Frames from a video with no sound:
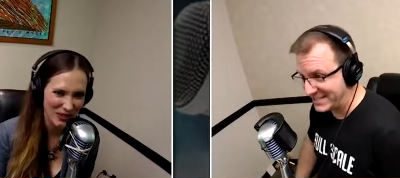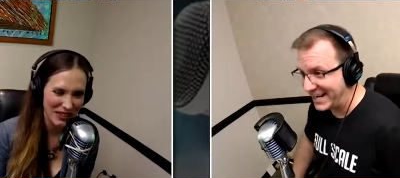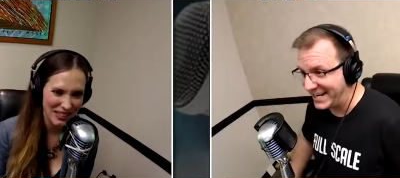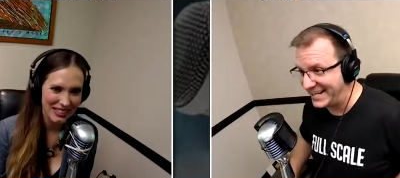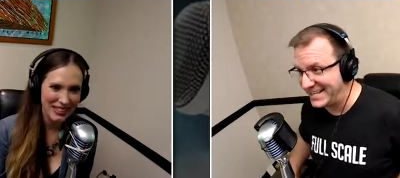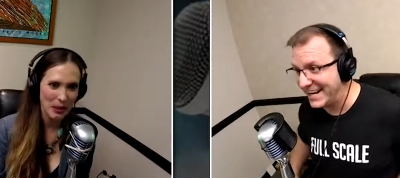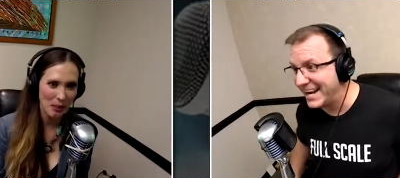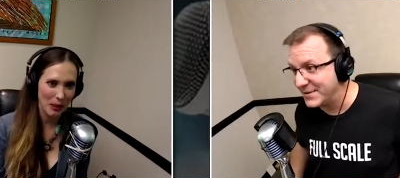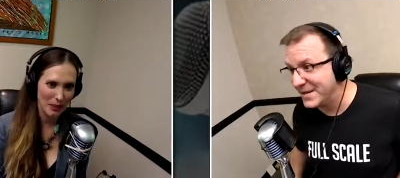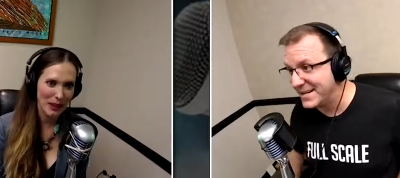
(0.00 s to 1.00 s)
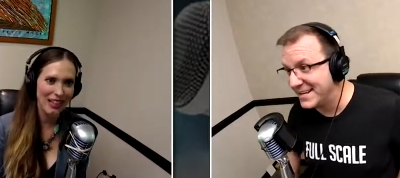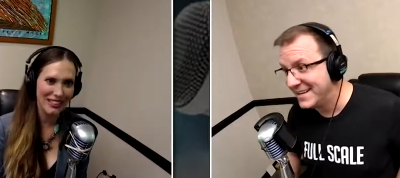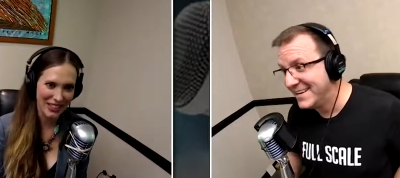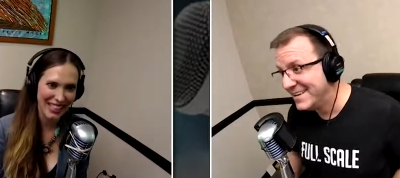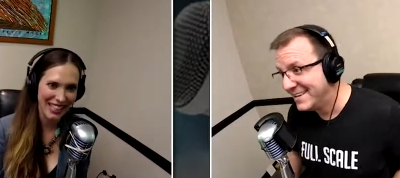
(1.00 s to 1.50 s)
Speaker 1: 9.99. Pretty much,
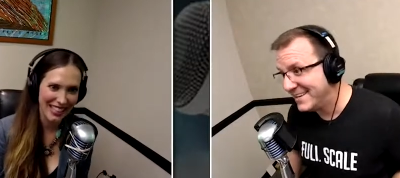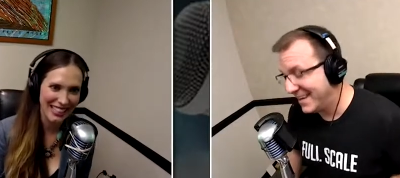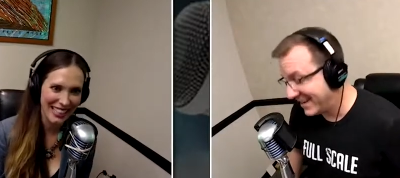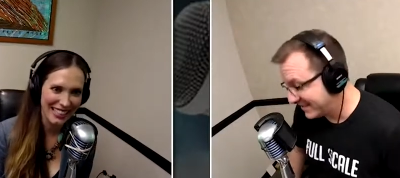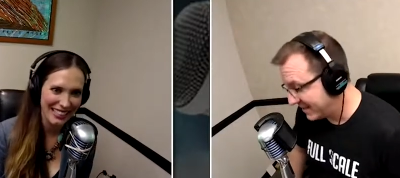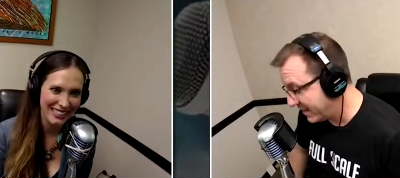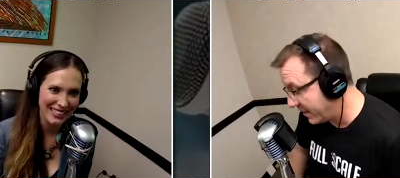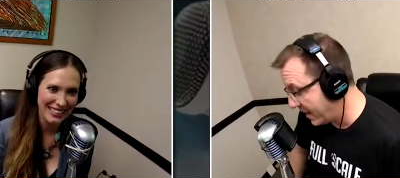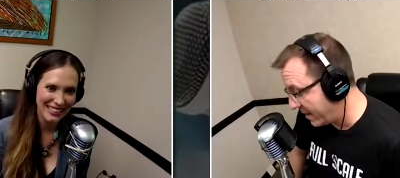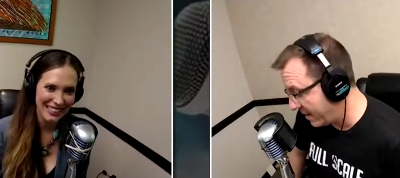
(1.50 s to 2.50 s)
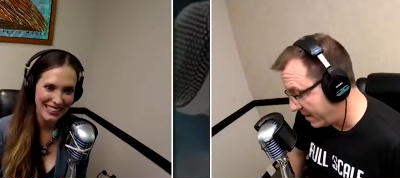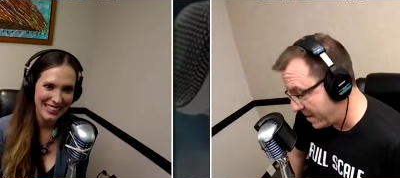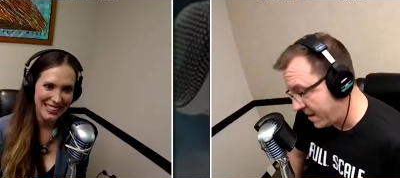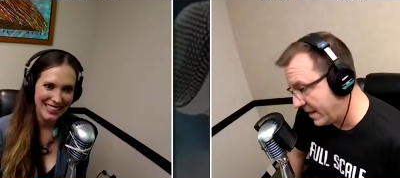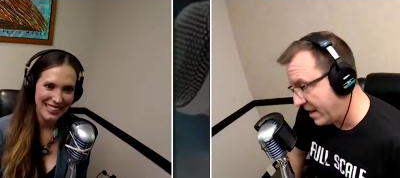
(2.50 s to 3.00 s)
it? yeah. Yeah. yeah. Uh,
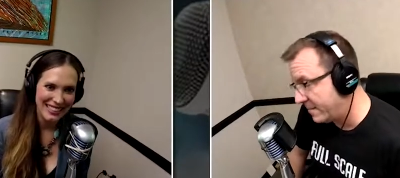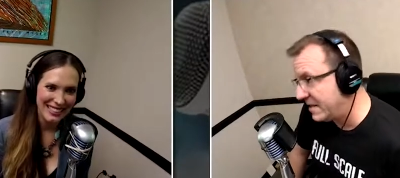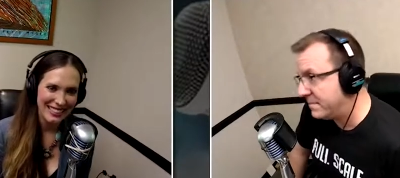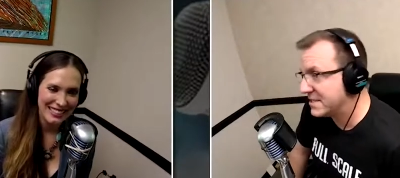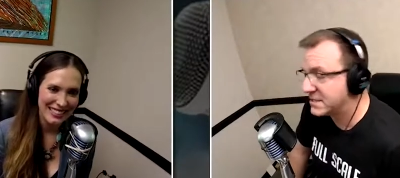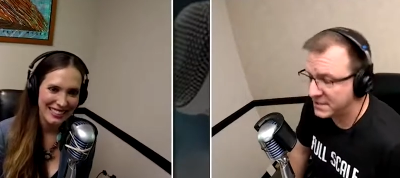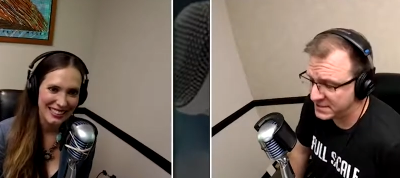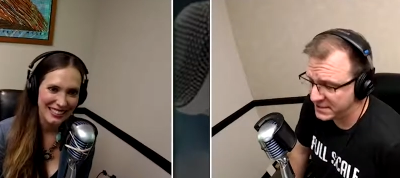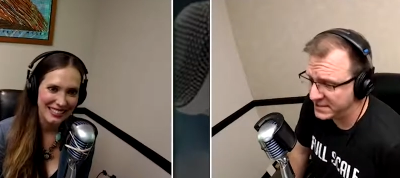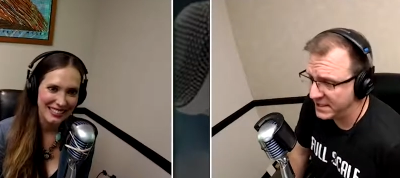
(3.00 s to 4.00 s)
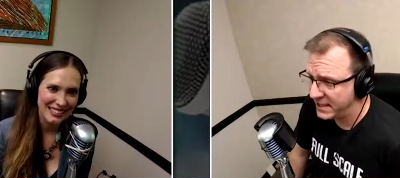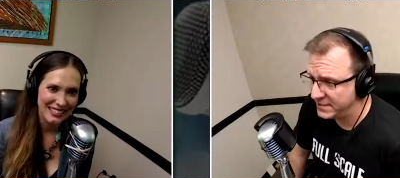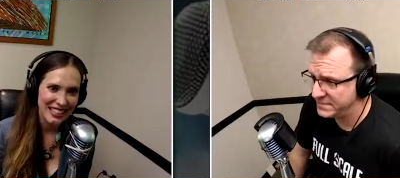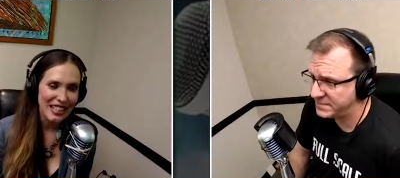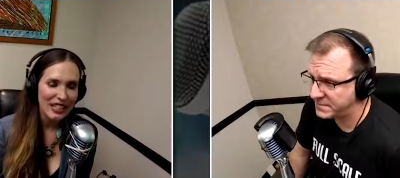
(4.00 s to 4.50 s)
and how many biscuits is that?
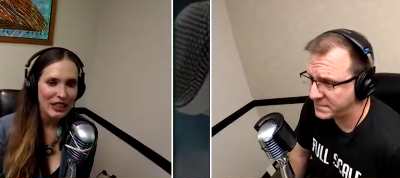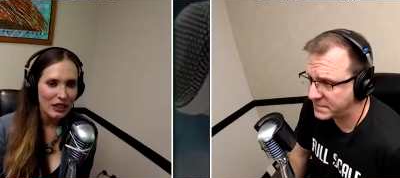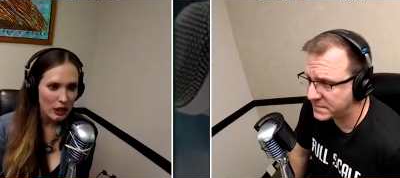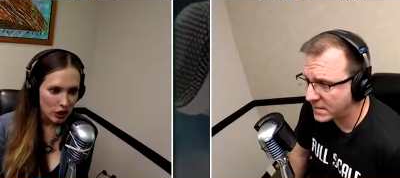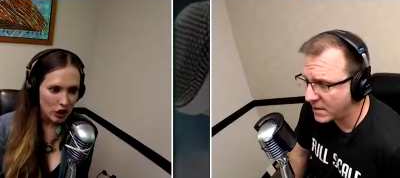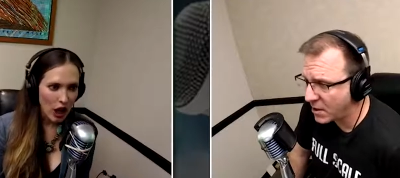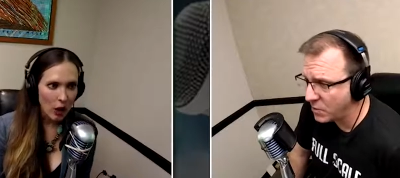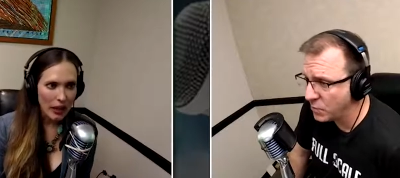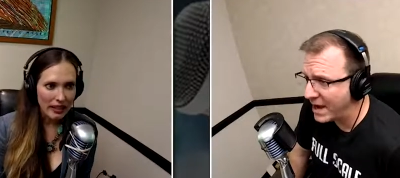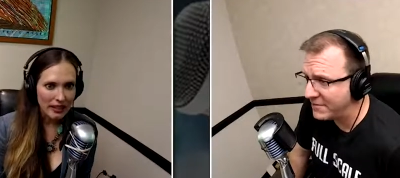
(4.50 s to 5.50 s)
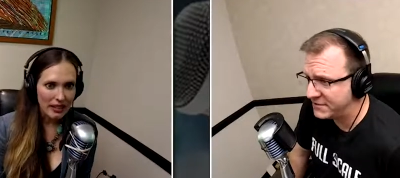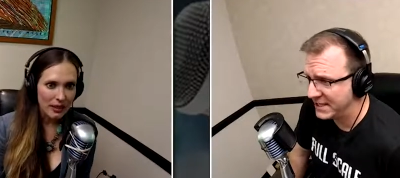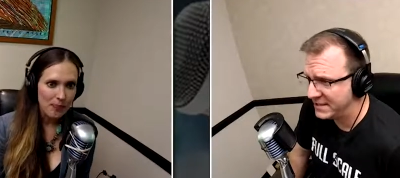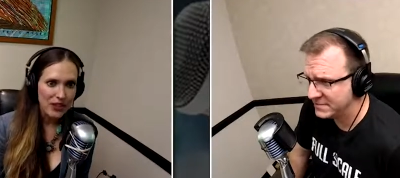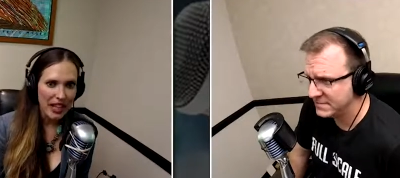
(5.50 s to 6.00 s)
So roughly,
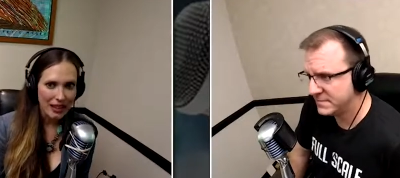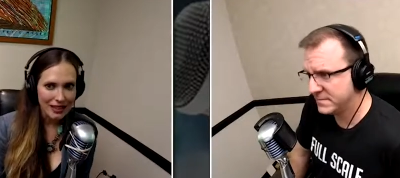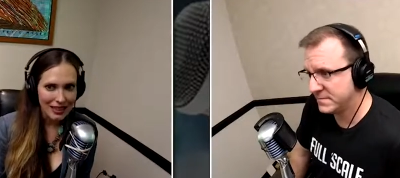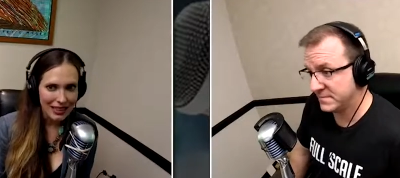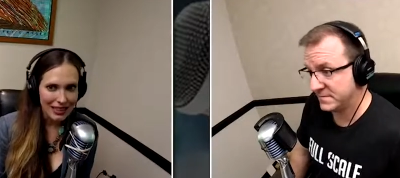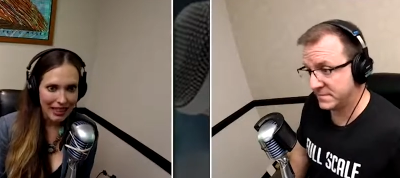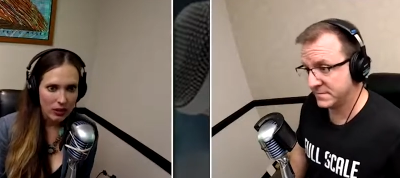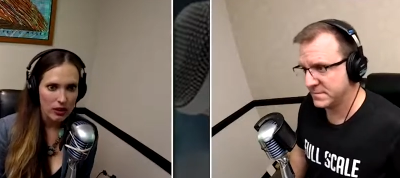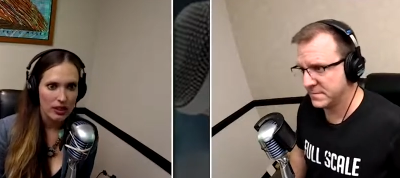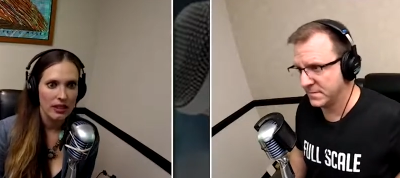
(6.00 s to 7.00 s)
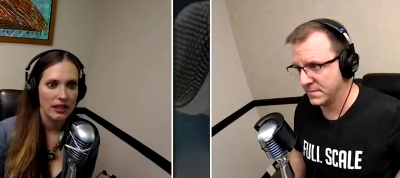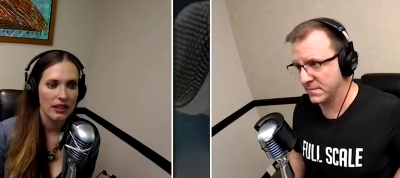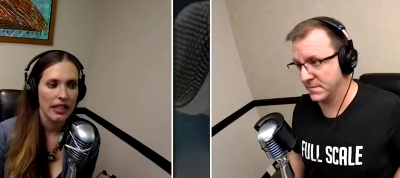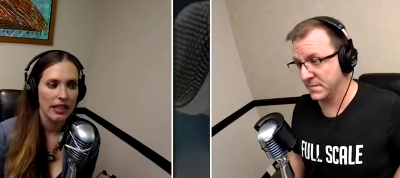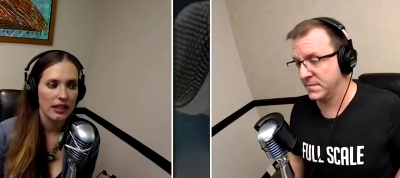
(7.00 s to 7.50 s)
it's,
Speaker 2: yeah, it's six ounces,
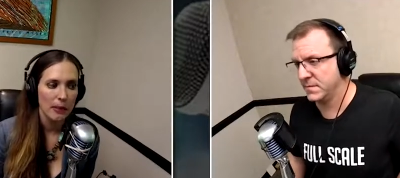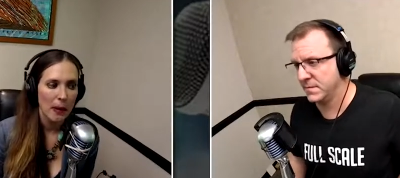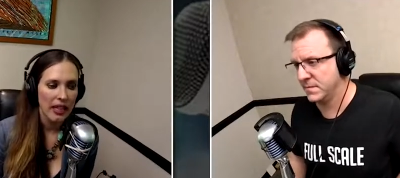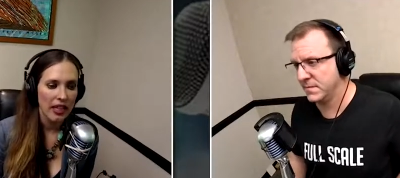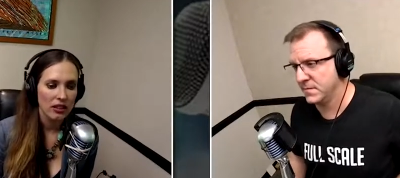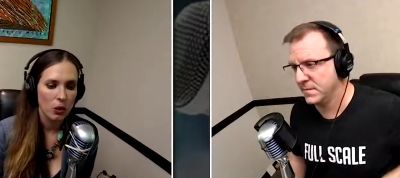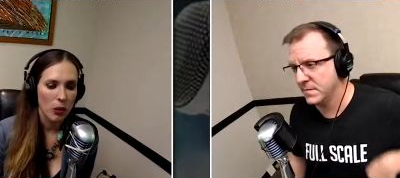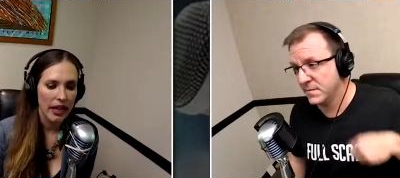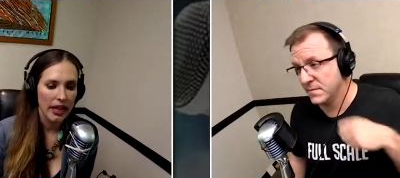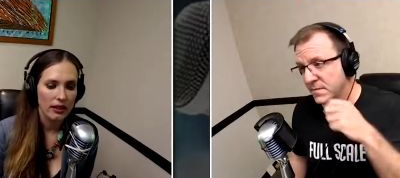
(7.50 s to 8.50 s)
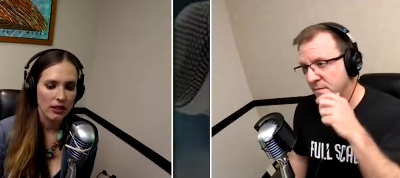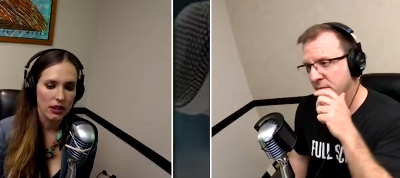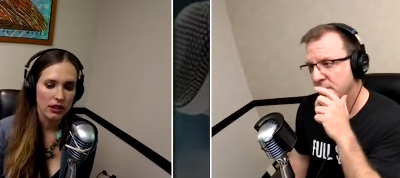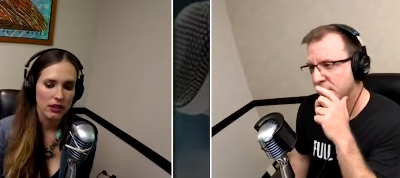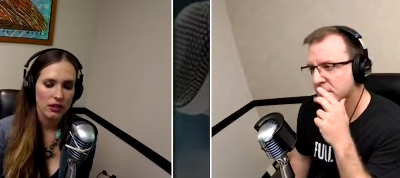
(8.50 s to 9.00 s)
and depending on the weight of
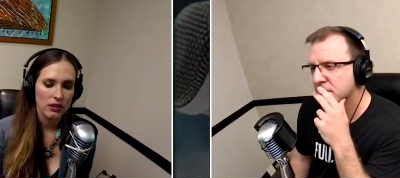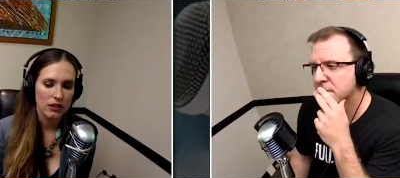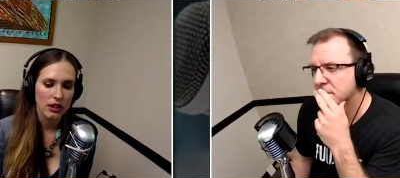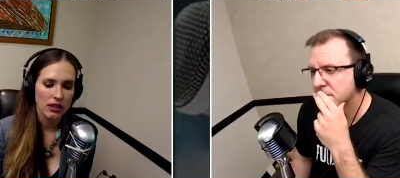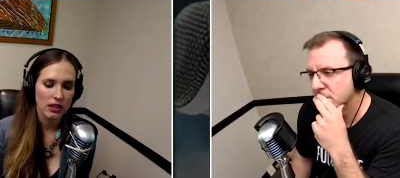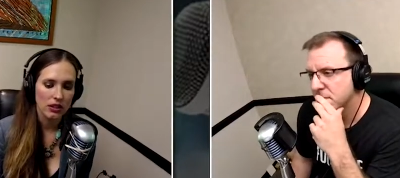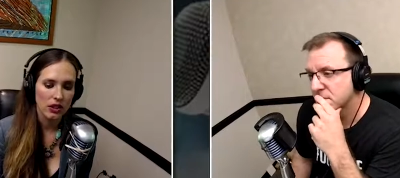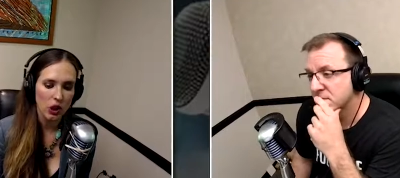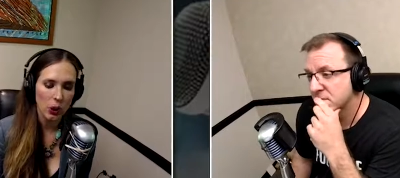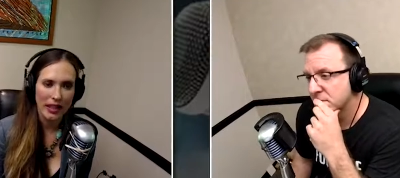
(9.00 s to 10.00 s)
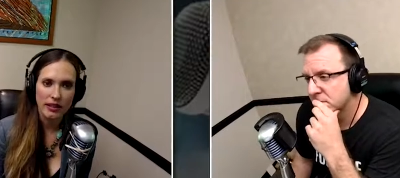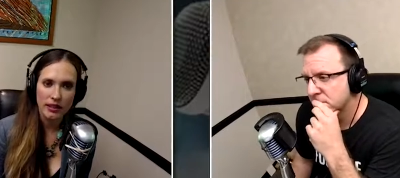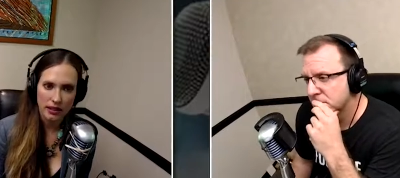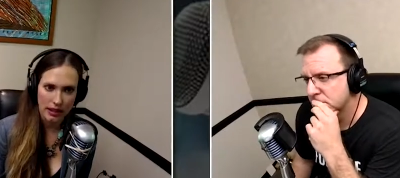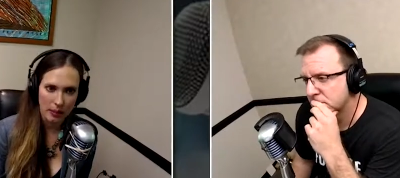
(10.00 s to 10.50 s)
the, because the the grains
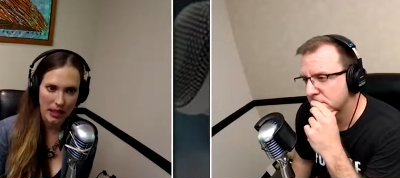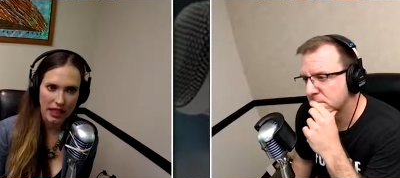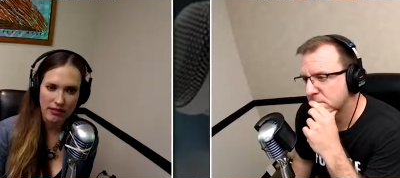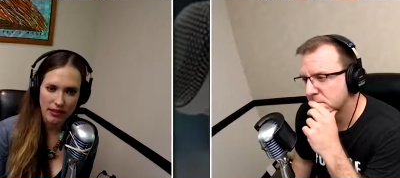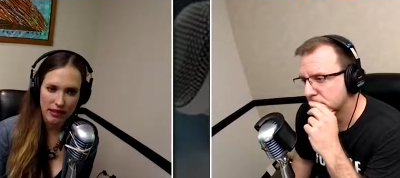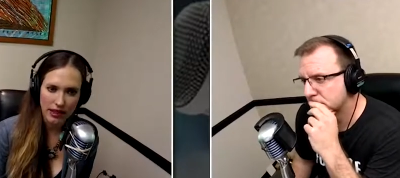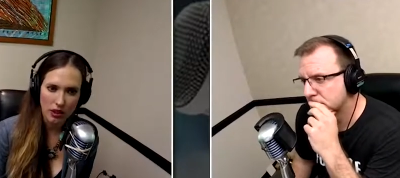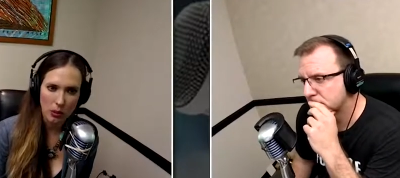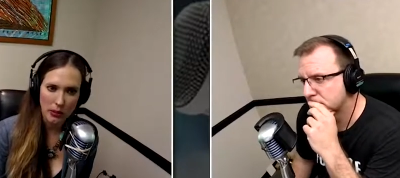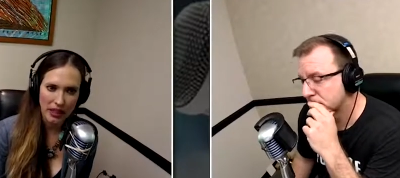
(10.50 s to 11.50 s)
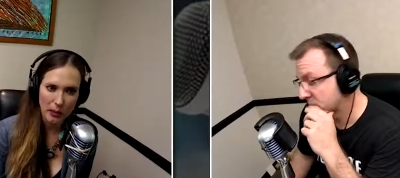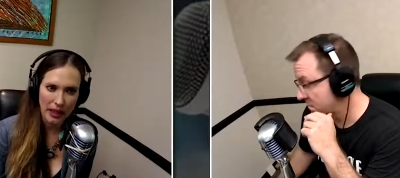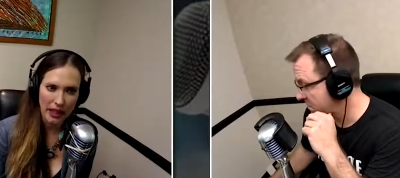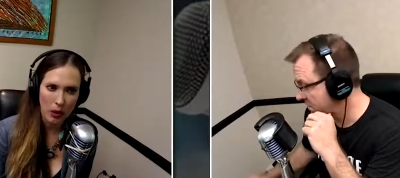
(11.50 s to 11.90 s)
can make it vary a little bit depending